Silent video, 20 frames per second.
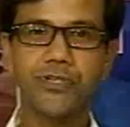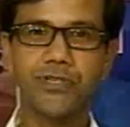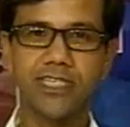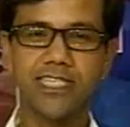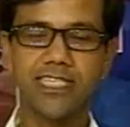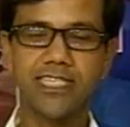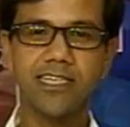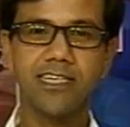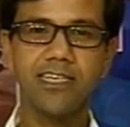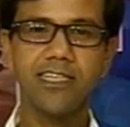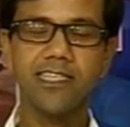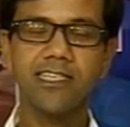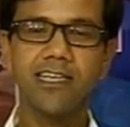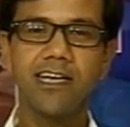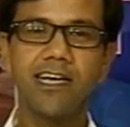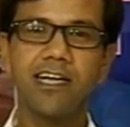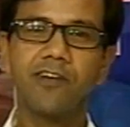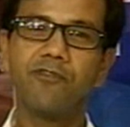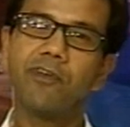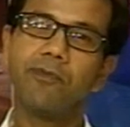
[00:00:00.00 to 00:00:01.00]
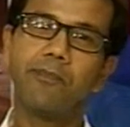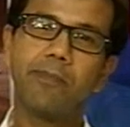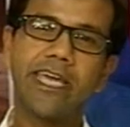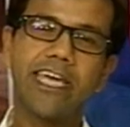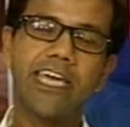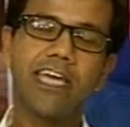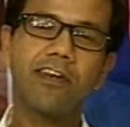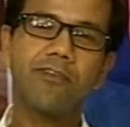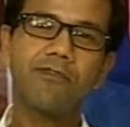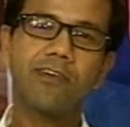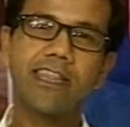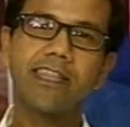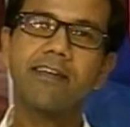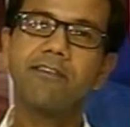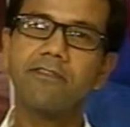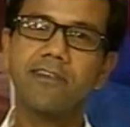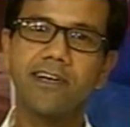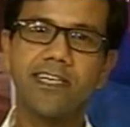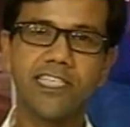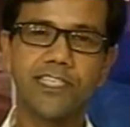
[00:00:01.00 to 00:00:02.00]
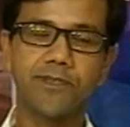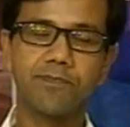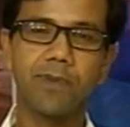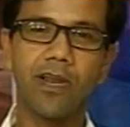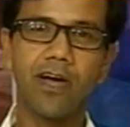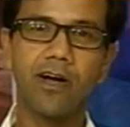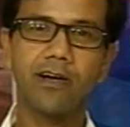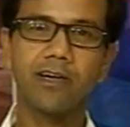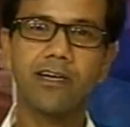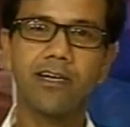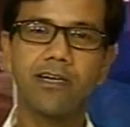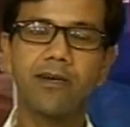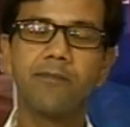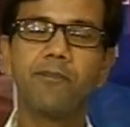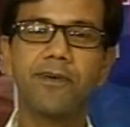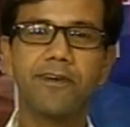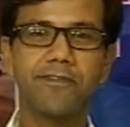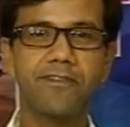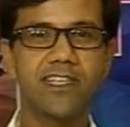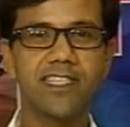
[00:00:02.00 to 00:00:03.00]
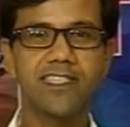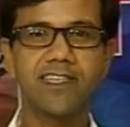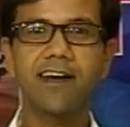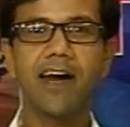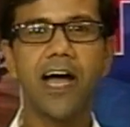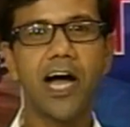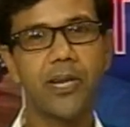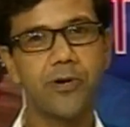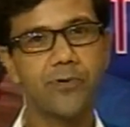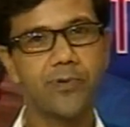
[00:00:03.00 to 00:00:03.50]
discuss. We begin with the first block. Professor Anu